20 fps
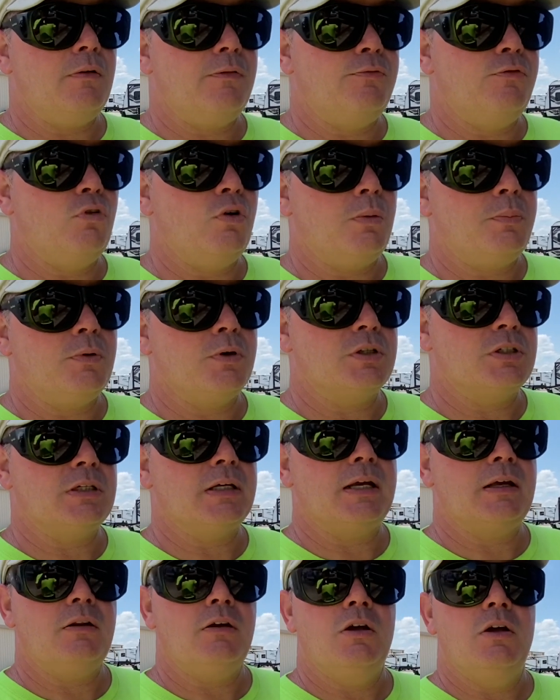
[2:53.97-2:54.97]

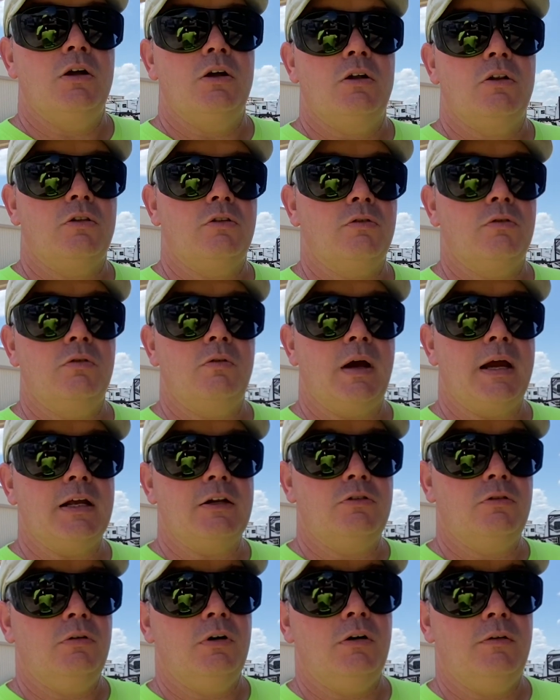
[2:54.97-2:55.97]
4% through a
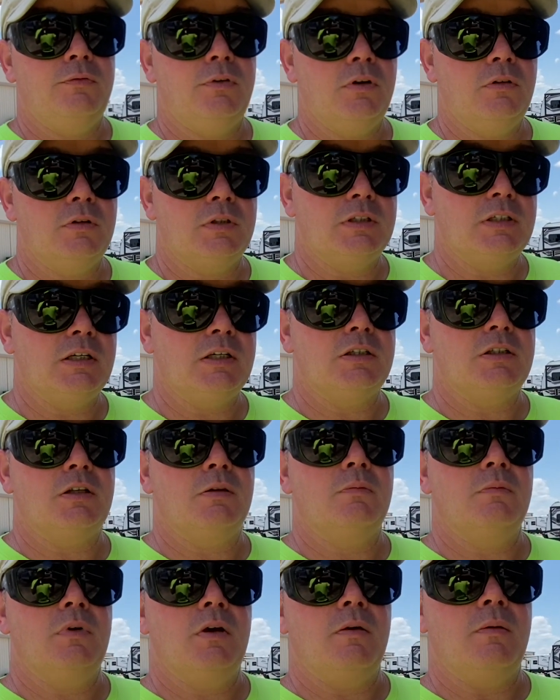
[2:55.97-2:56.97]
12-volt
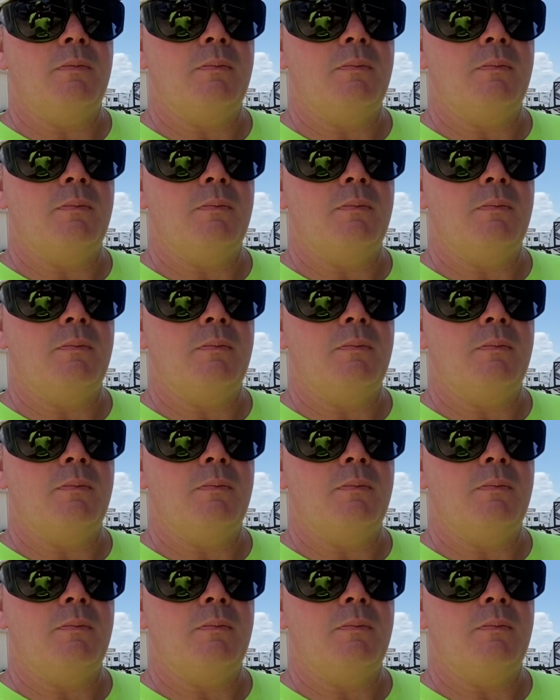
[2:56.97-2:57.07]
system,